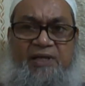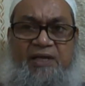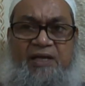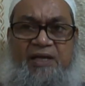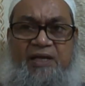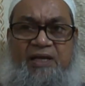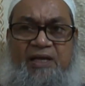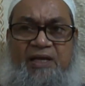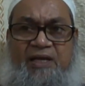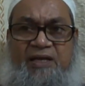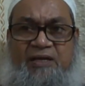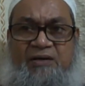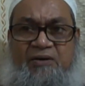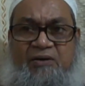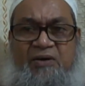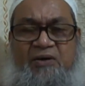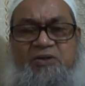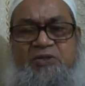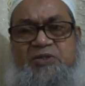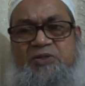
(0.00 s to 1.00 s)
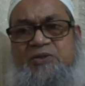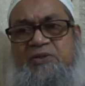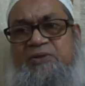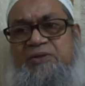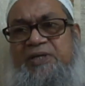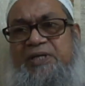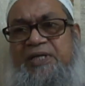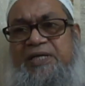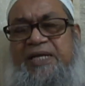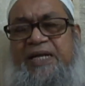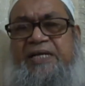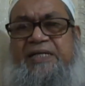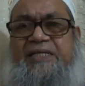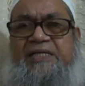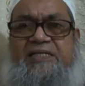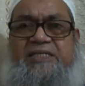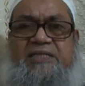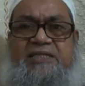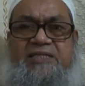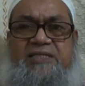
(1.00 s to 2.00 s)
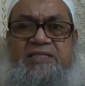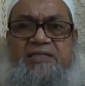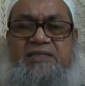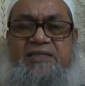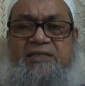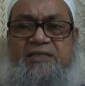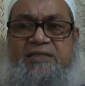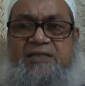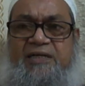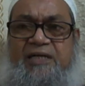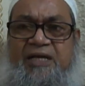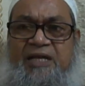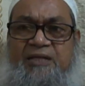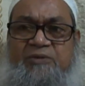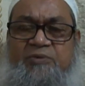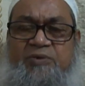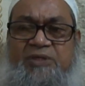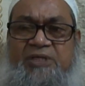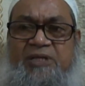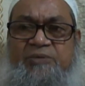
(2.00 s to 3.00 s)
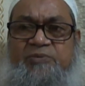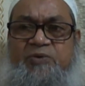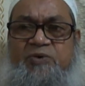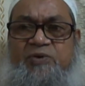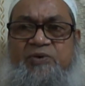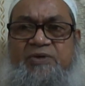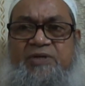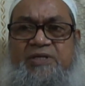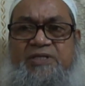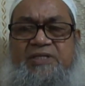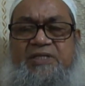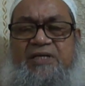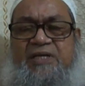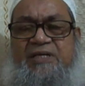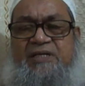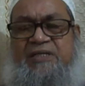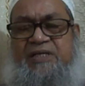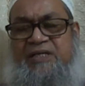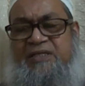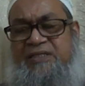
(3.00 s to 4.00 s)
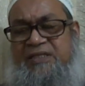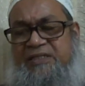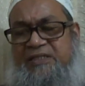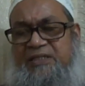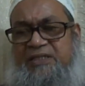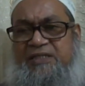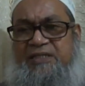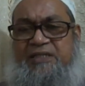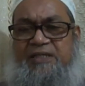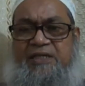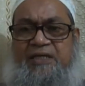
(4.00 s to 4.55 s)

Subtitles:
And also antacids, aluminum containing antacid,